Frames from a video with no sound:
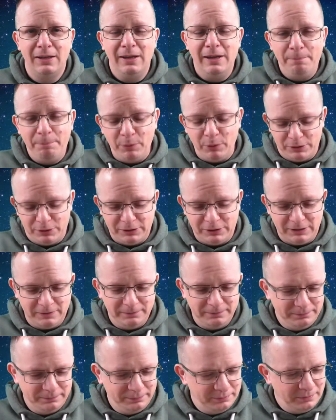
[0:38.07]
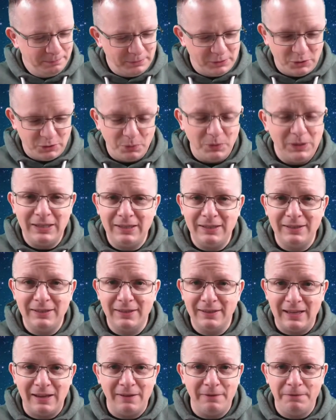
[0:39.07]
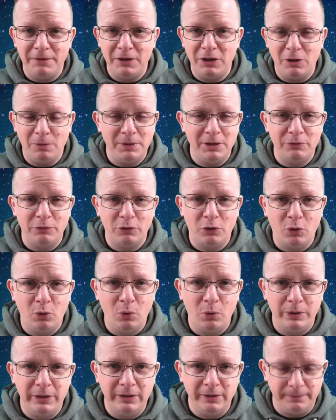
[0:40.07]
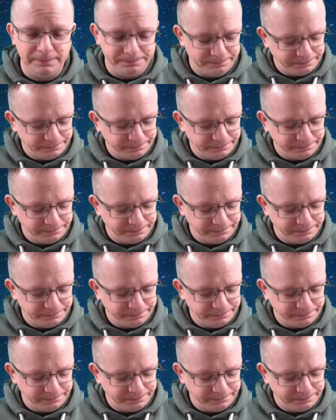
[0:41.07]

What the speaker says: But between that video being recorded